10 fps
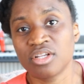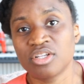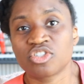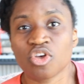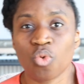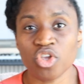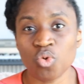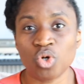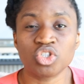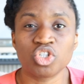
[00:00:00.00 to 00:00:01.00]
So what you
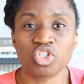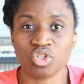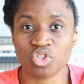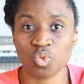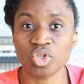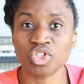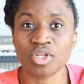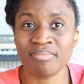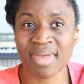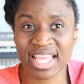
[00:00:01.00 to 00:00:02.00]
want to do is you want to
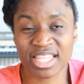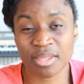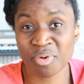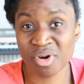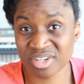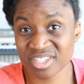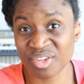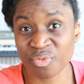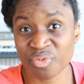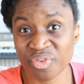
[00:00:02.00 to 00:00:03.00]
make the
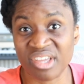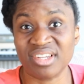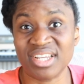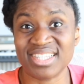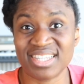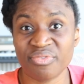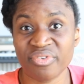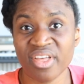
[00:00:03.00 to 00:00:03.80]
person feel as if